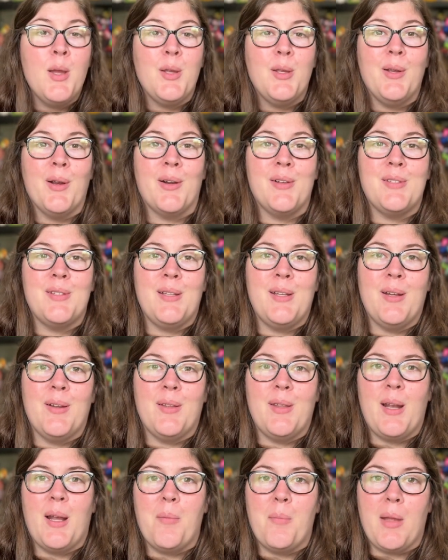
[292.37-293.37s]
yarns in here
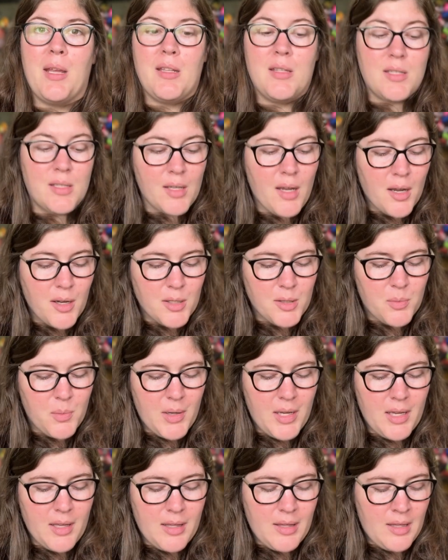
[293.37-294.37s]
that I made socks
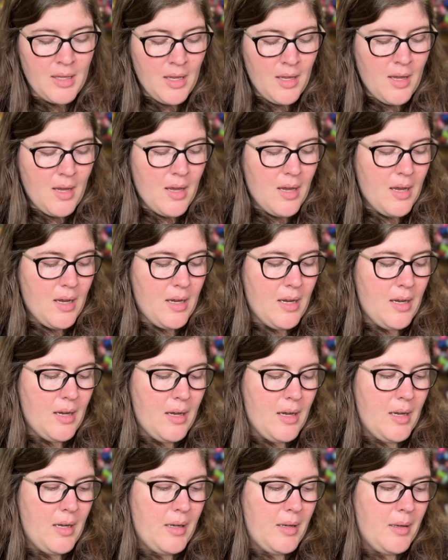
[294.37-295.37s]
with
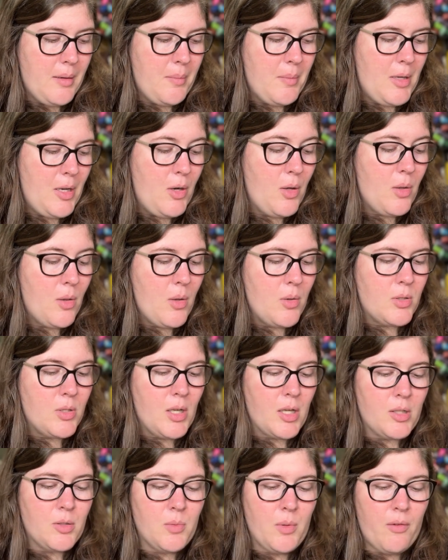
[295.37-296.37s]
and who those
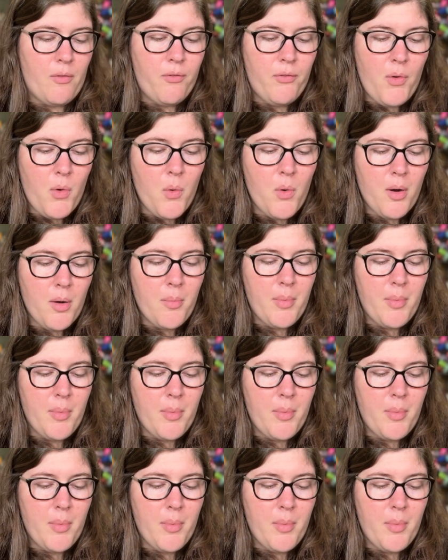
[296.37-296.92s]
socks went for.